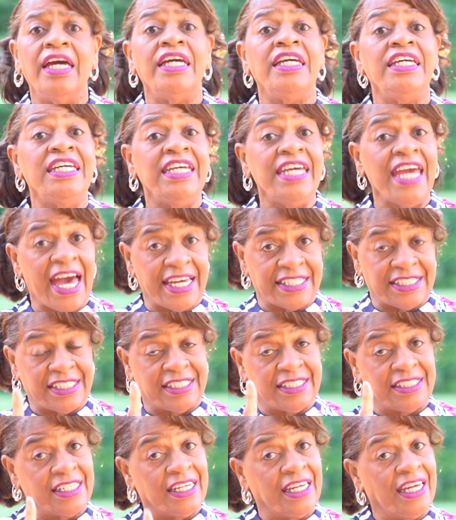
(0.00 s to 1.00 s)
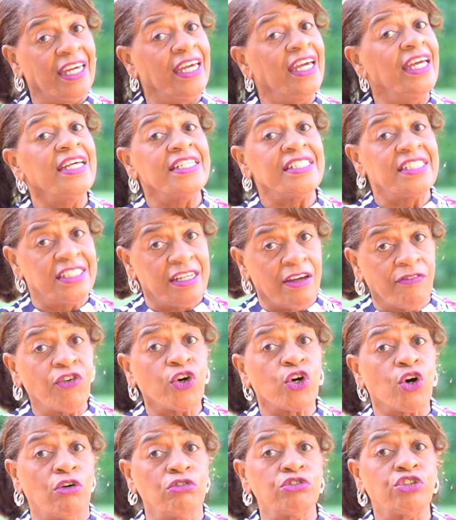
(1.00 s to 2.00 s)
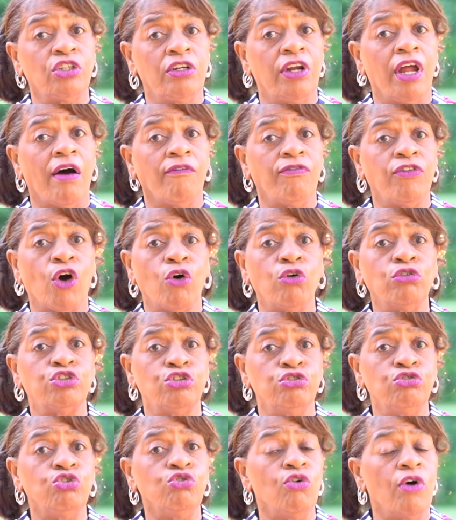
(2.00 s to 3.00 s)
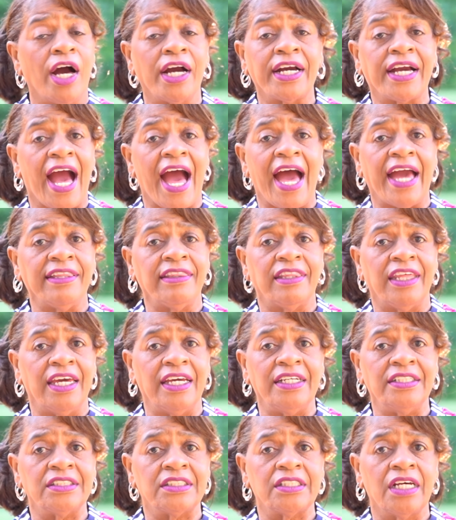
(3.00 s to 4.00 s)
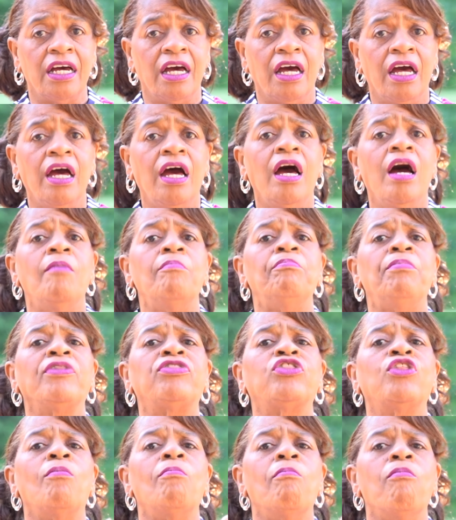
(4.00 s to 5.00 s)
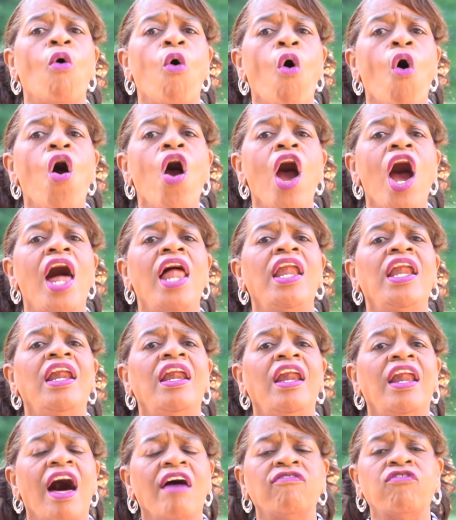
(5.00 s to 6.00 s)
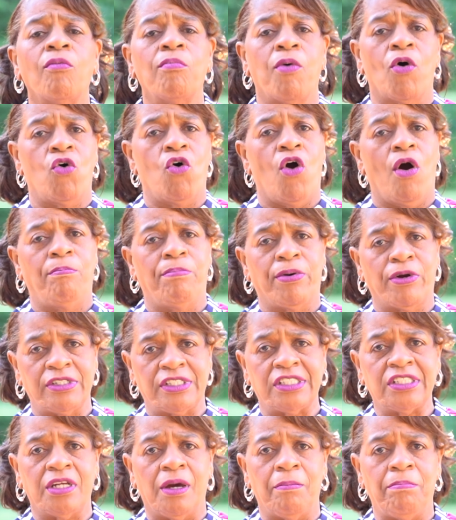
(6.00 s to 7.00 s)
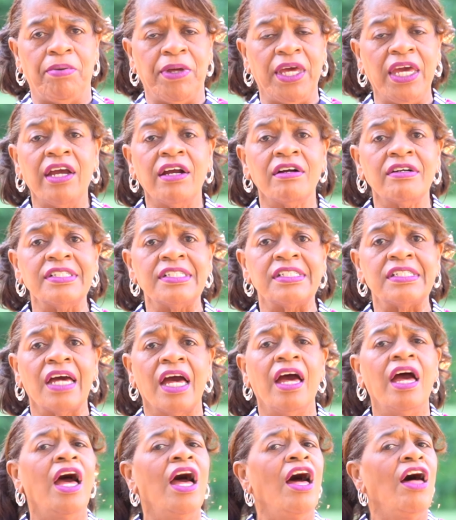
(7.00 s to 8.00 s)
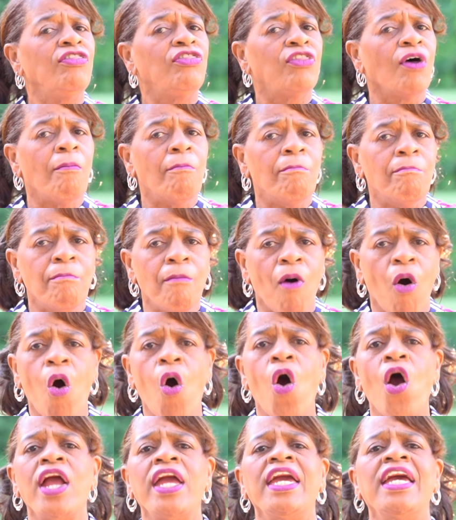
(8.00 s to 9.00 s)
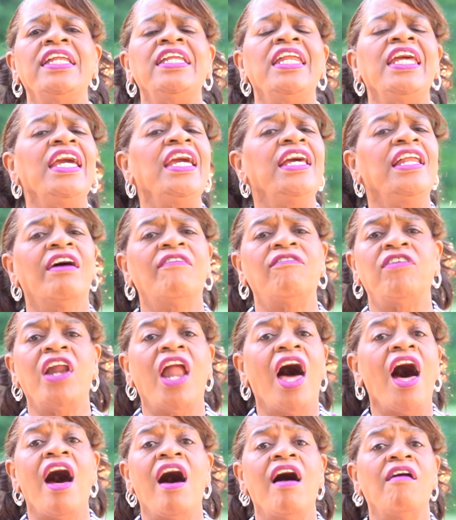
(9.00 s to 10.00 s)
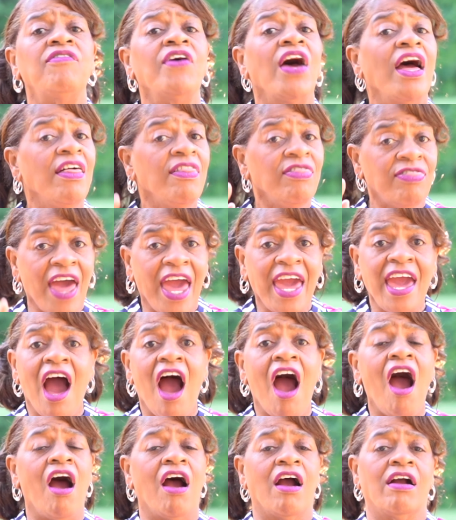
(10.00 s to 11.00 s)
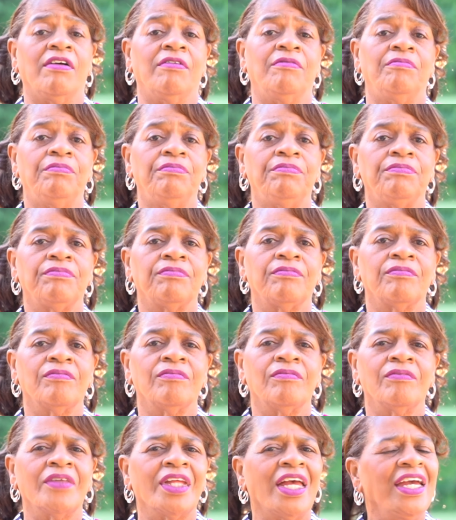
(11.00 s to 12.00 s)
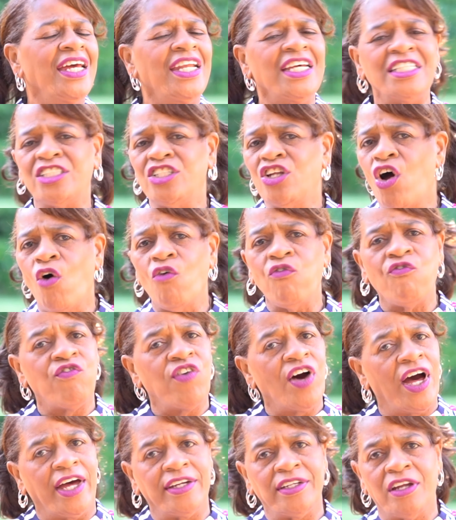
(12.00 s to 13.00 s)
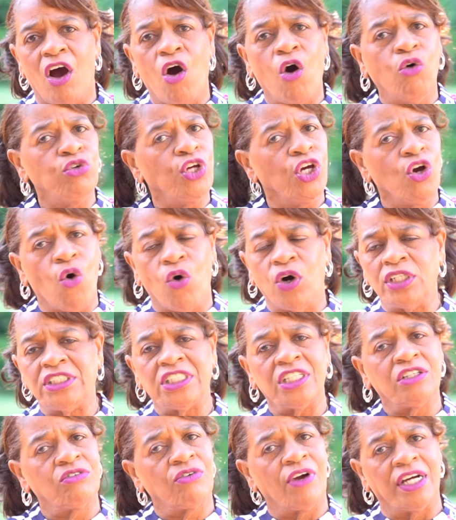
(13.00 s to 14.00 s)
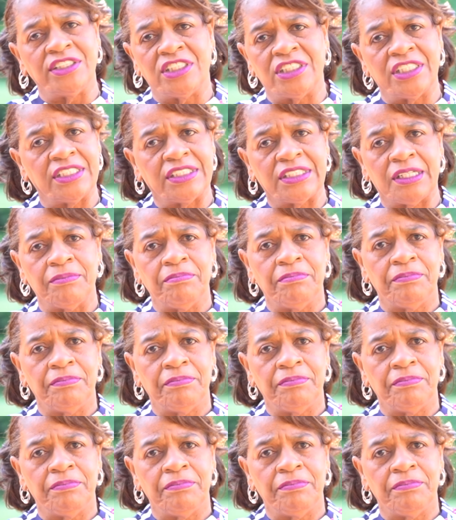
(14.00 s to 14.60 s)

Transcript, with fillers: Yes, it is difficult to love those who do unkind things, but the more unlovable a person appears, the more in need of love they are. It is no fun holding on to grudges.